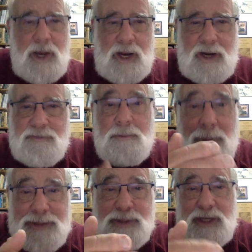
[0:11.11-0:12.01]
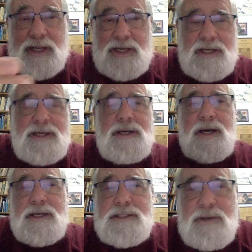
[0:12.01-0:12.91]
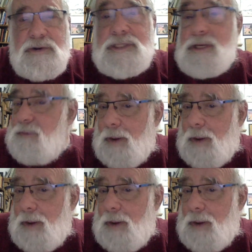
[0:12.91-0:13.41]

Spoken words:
monthly series of